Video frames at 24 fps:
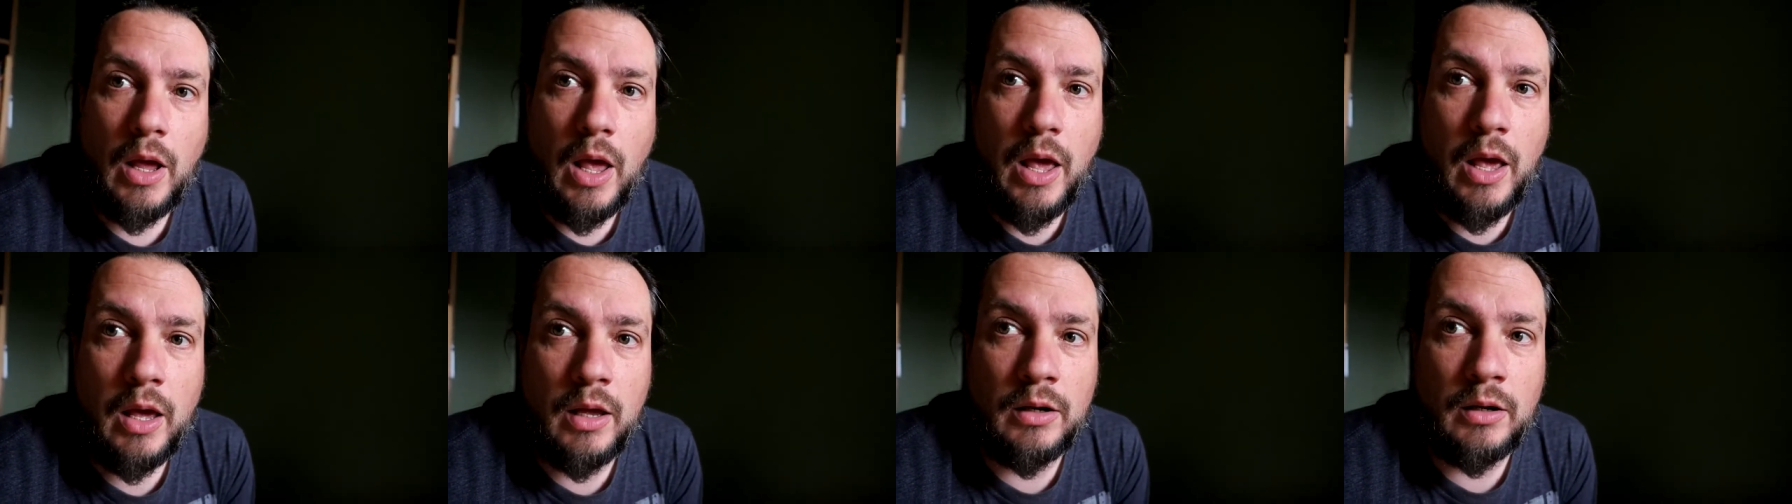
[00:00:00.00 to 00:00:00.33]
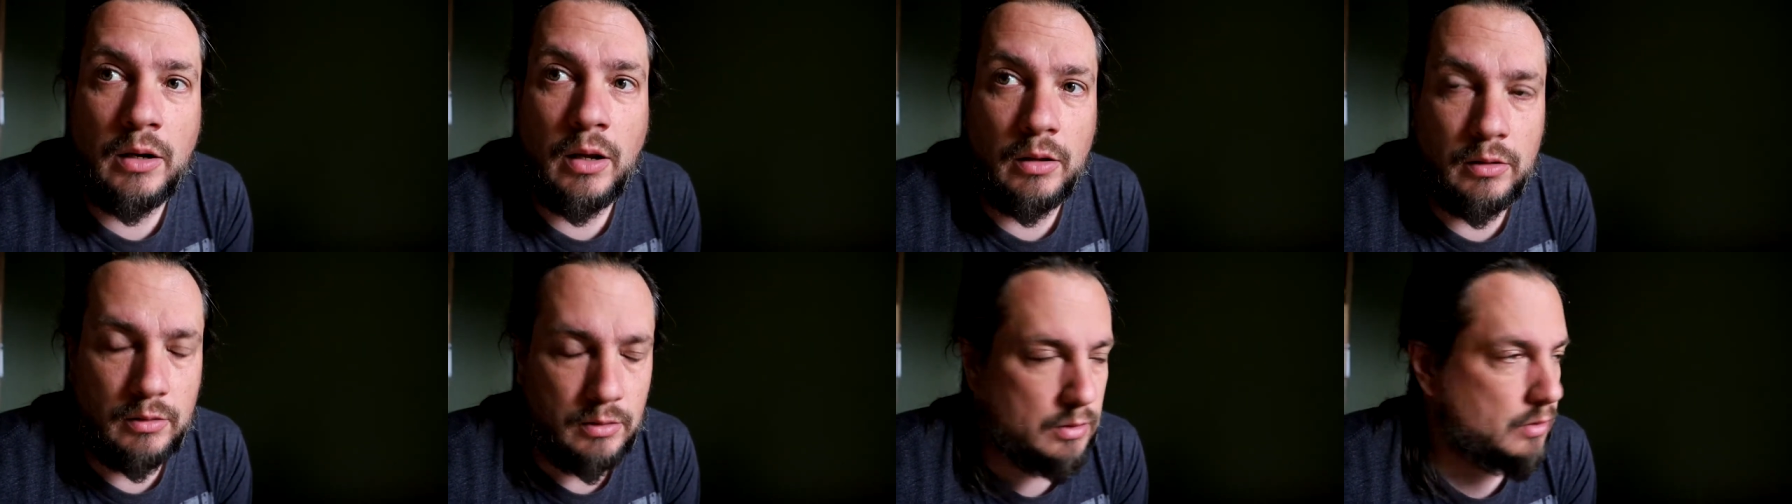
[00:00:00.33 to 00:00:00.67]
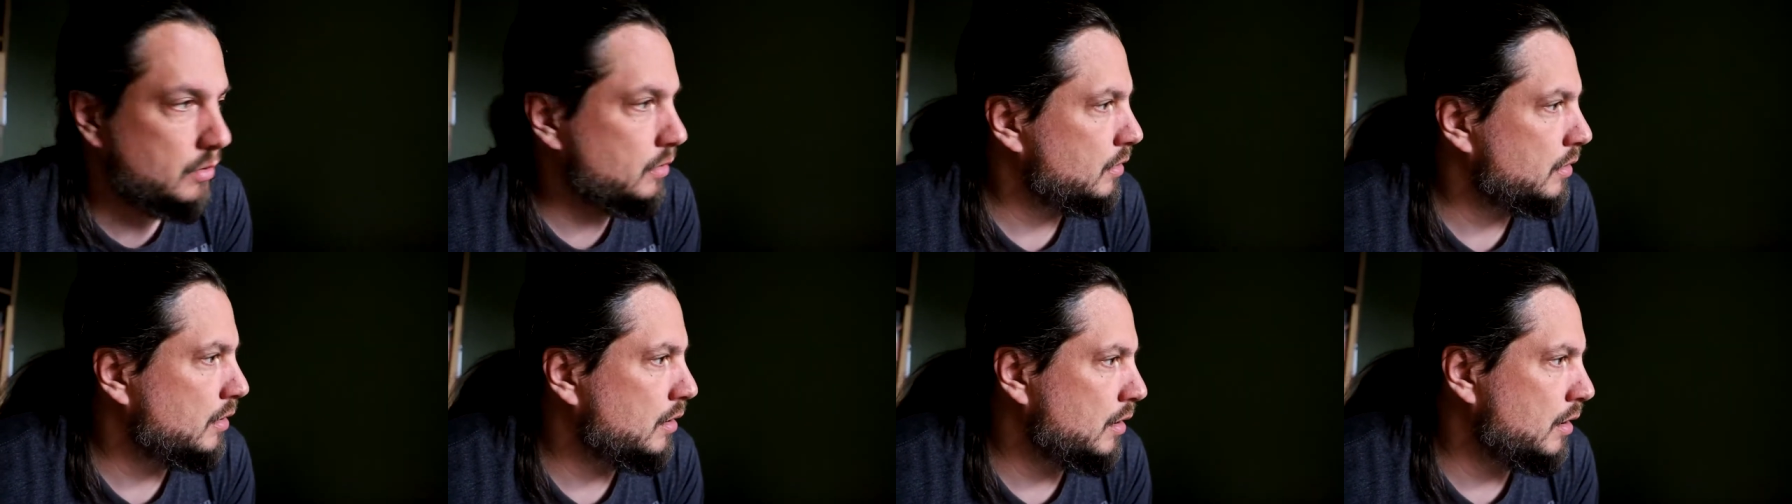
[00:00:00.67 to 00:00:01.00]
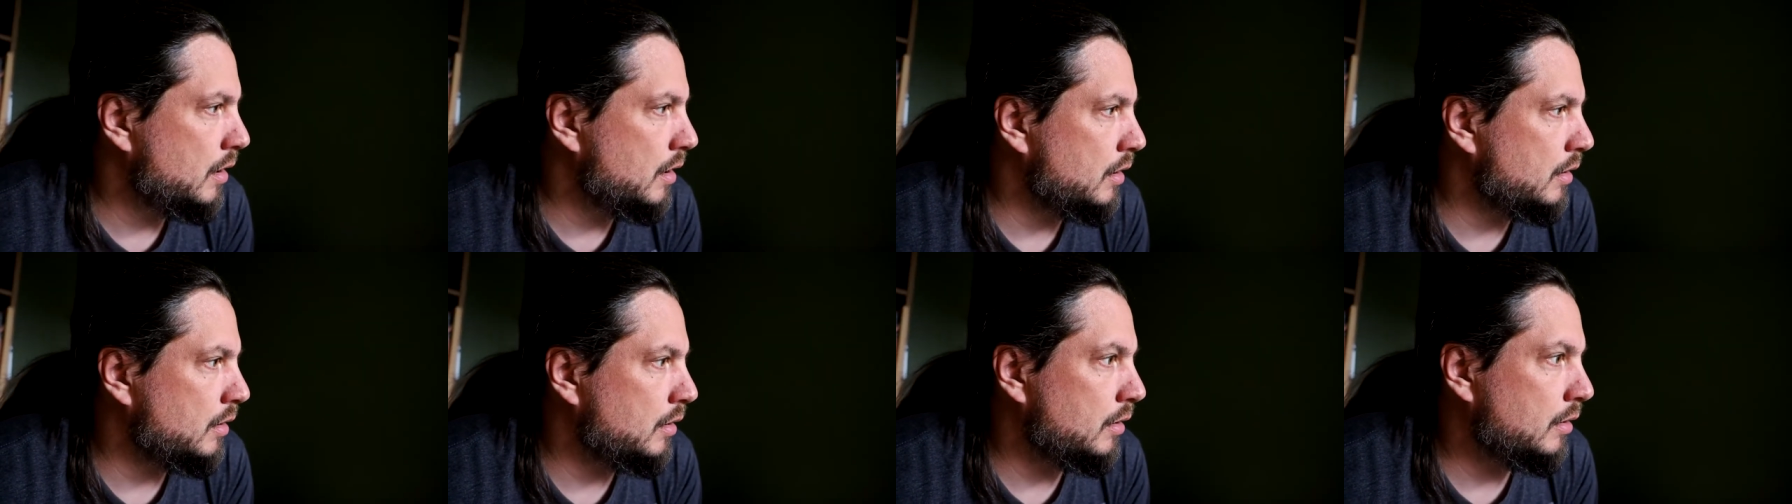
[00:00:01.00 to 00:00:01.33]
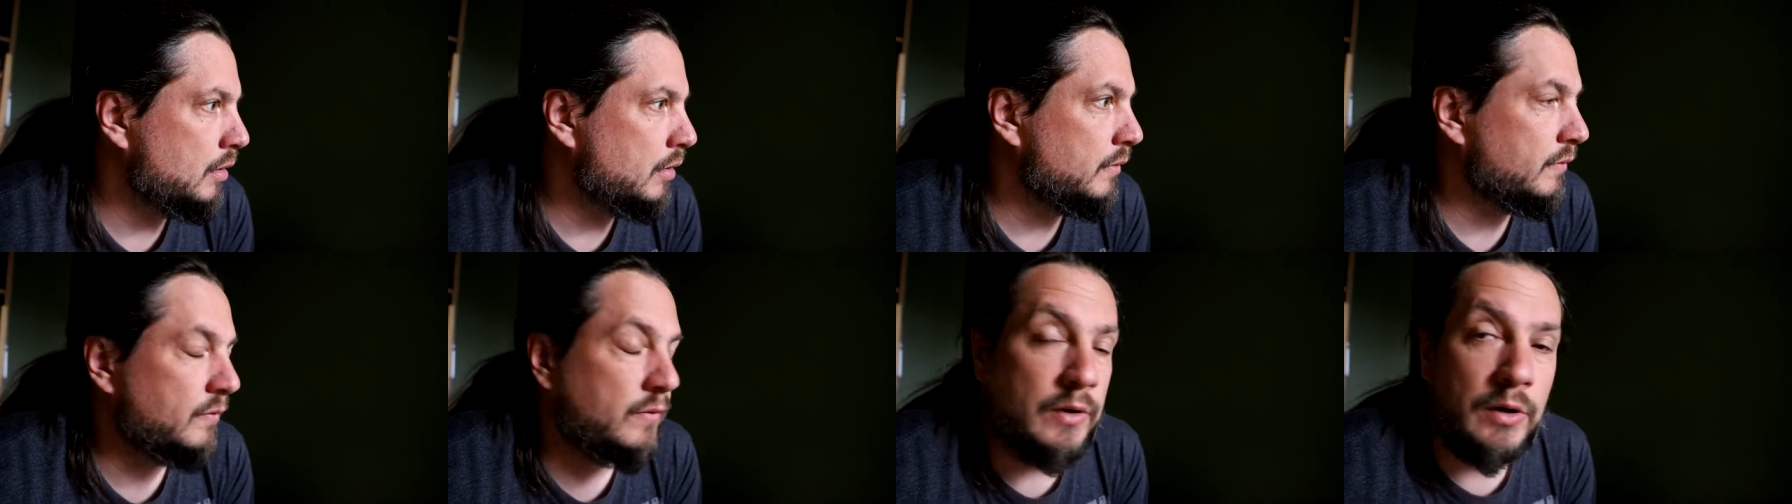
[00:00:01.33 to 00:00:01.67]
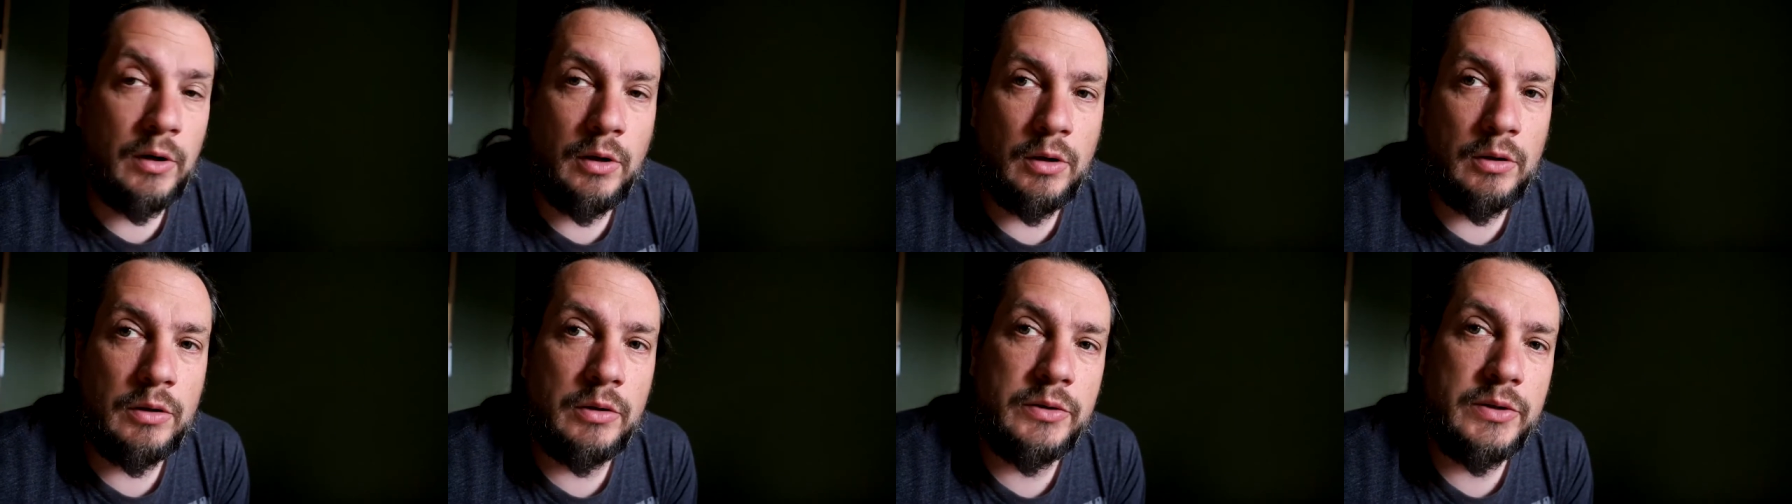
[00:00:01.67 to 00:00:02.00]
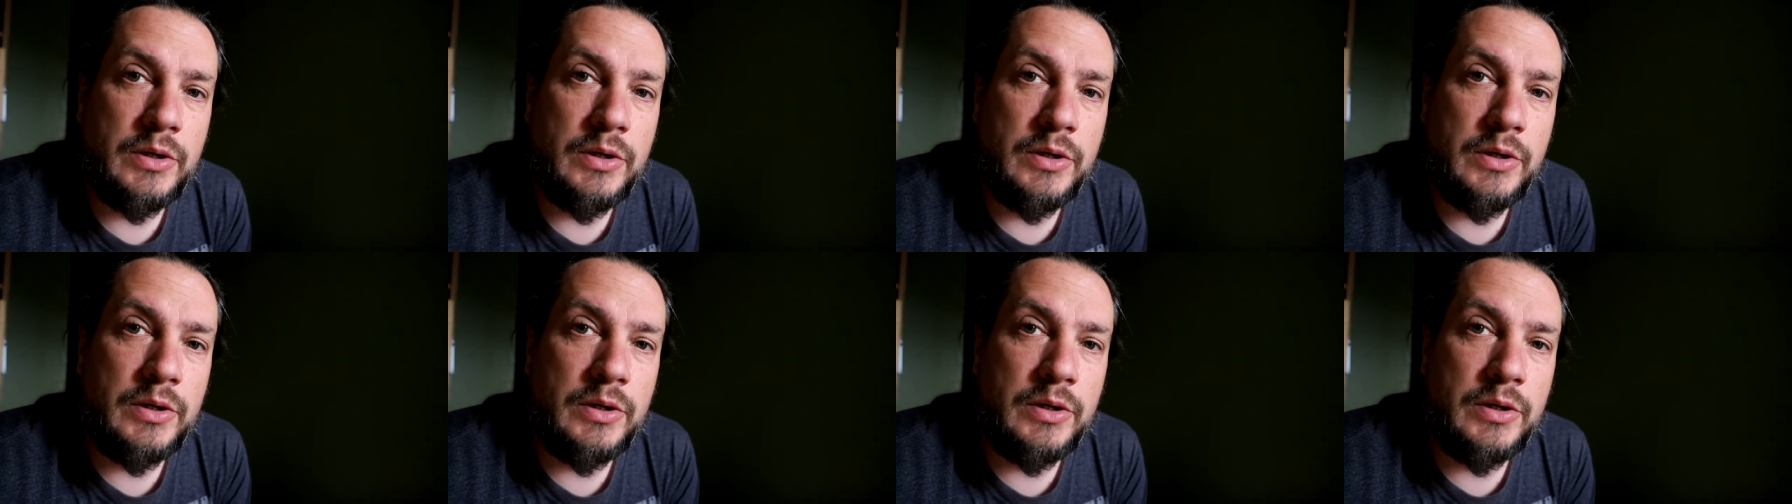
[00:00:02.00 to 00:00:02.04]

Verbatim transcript: And for